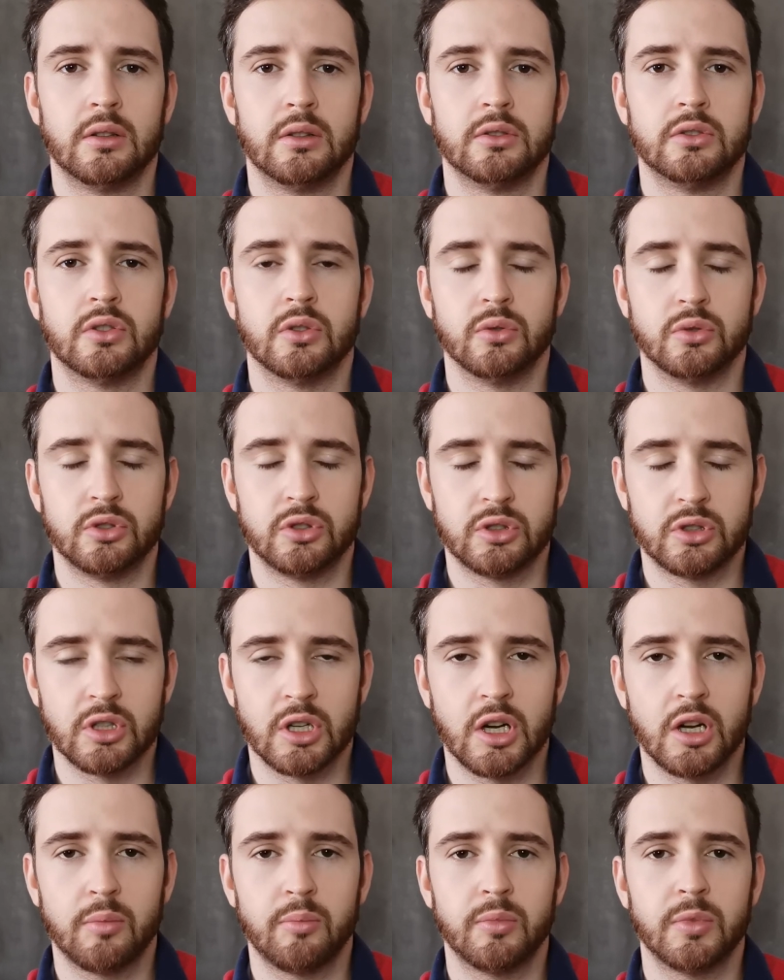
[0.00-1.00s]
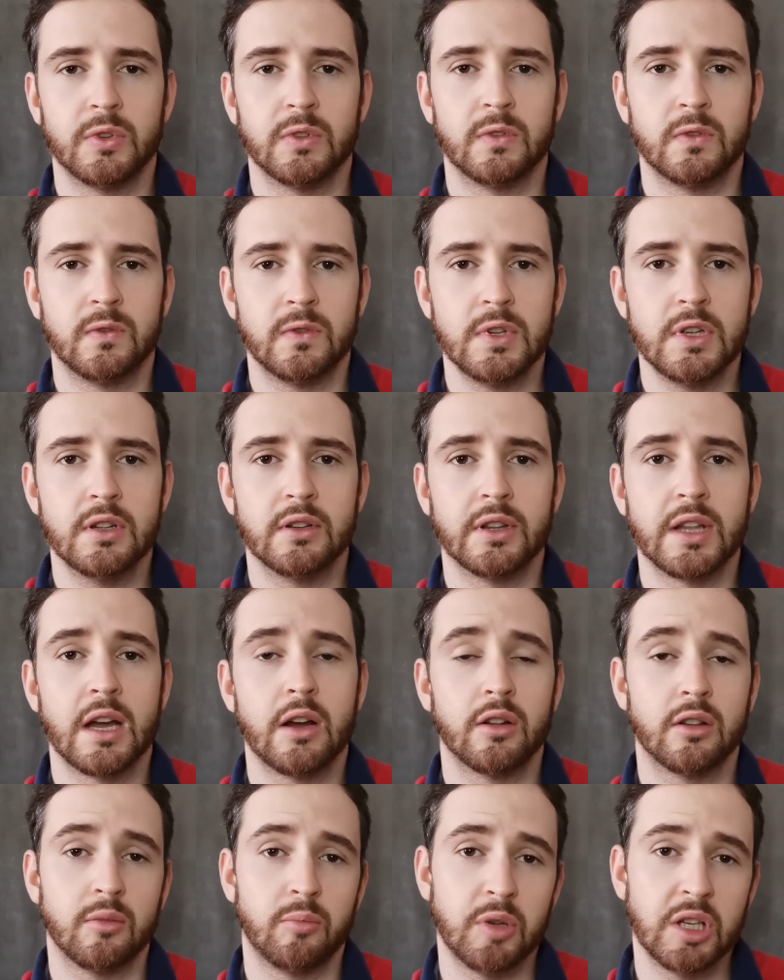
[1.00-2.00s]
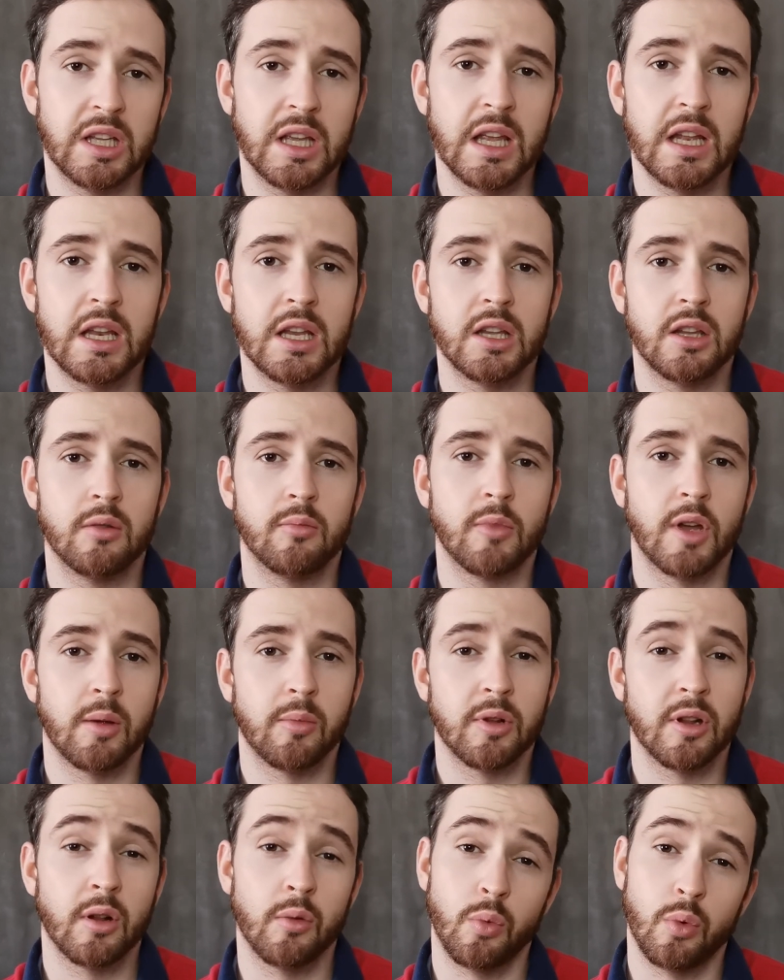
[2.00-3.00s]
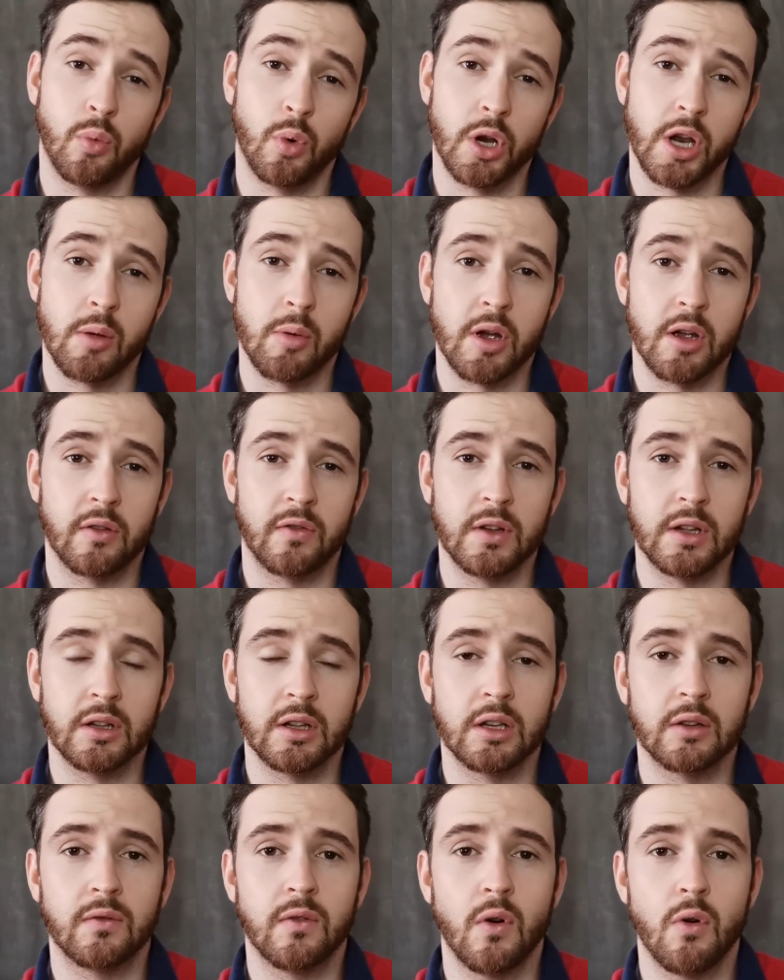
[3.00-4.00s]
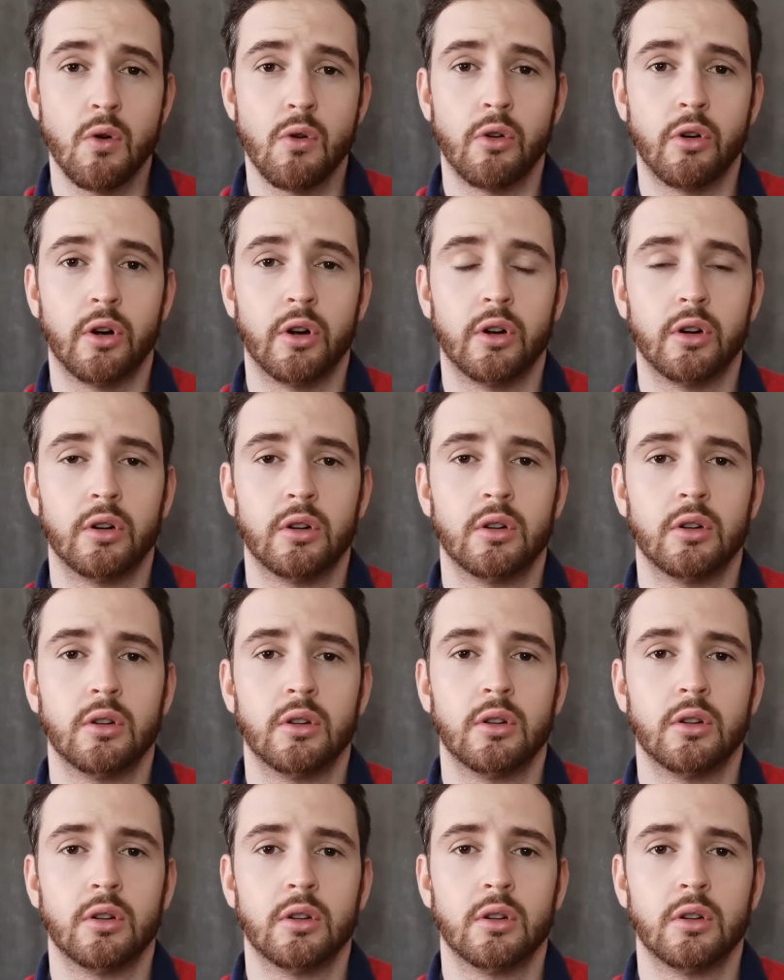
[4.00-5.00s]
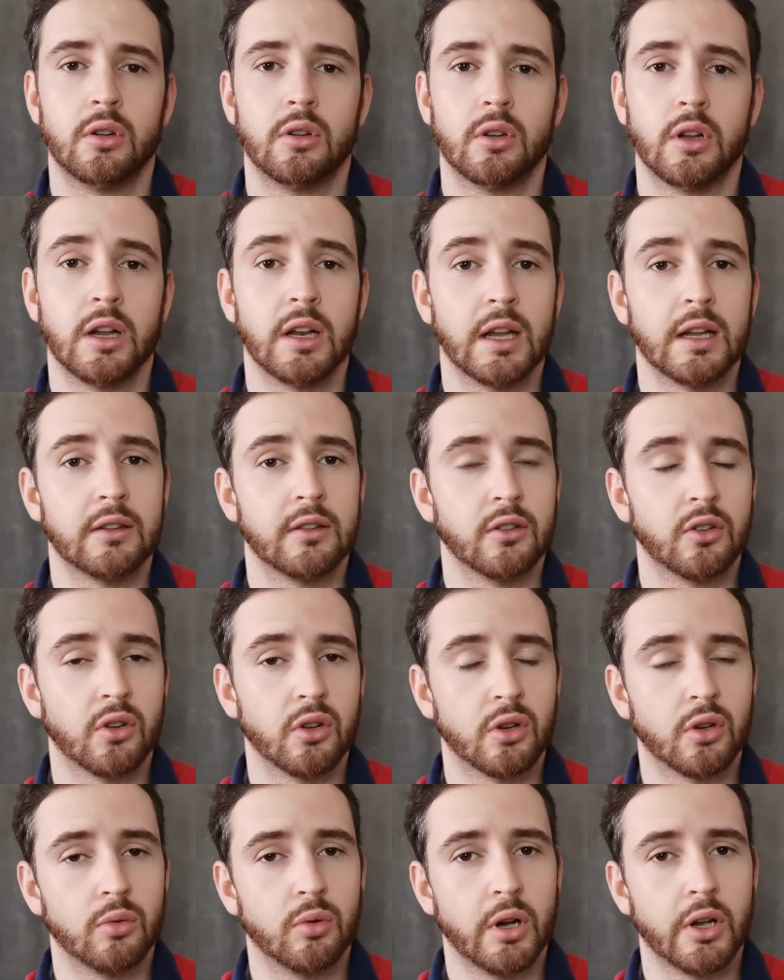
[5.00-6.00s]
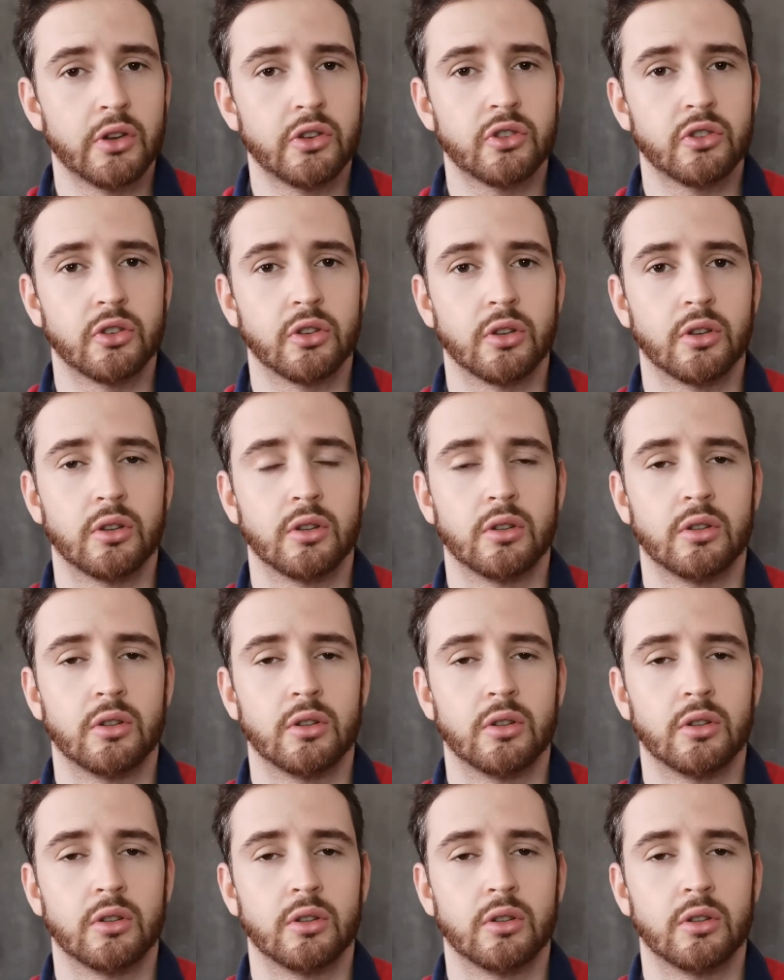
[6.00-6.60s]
So stop and feel. Now at the beginning you may be like, well, what am I feeling for? And that's a good question.